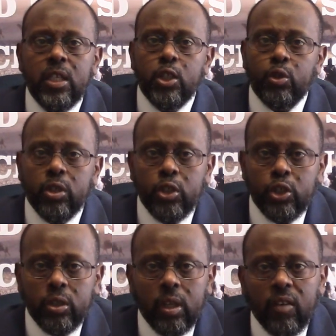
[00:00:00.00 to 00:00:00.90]

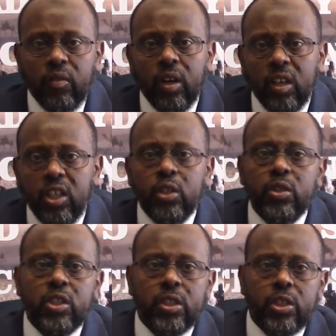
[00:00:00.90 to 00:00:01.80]
traditional Afar
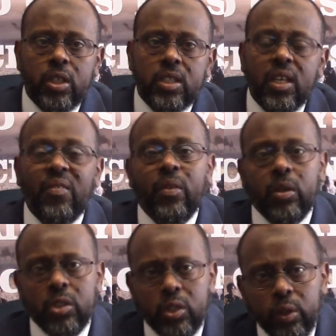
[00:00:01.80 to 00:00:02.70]
leaders such as Afar
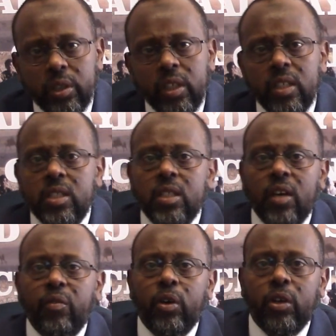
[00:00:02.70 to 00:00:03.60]
sultanates,
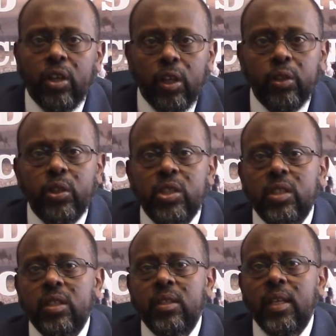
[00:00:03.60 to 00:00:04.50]
Afar
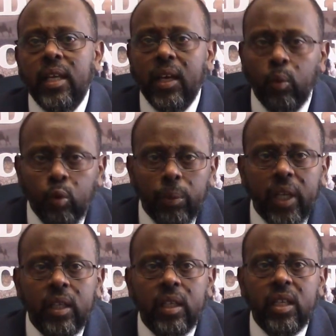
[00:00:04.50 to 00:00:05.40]
elders,
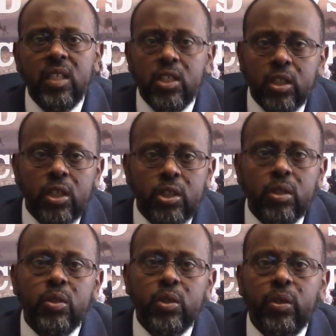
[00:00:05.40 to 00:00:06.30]
women, in discussion
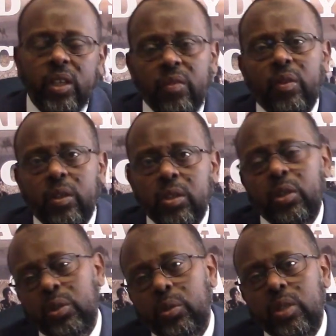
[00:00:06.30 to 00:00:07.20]
concerning Afar
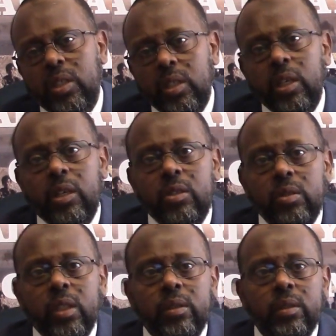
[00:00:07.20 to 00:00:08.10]
territories in
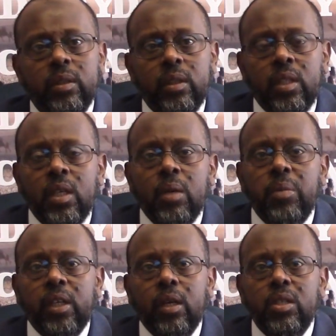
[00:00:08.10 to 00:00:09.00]
Eritrea.
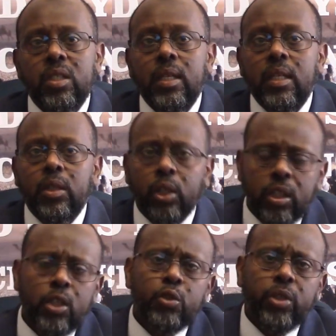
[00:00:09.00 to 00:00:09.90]
Because the
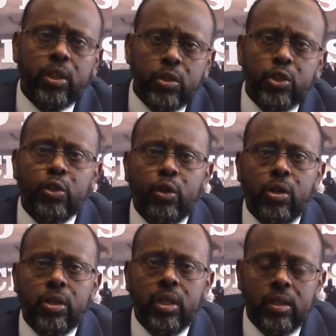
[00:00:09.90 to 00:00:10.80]
country
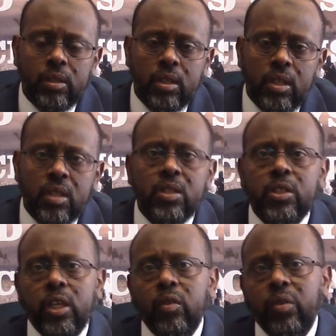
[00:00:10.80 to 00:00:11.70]
concerned, the
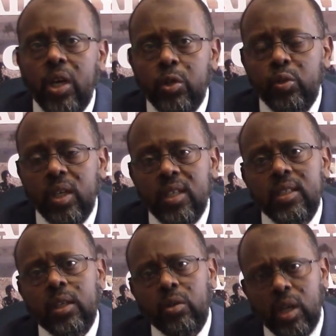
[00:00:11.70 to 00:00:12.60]
state of Eritrea, is
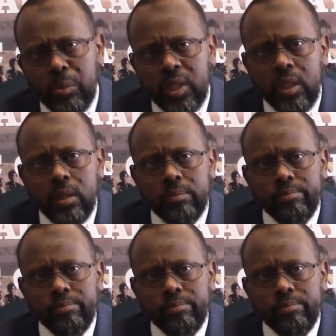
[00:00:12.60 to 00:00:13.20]
a crime scene.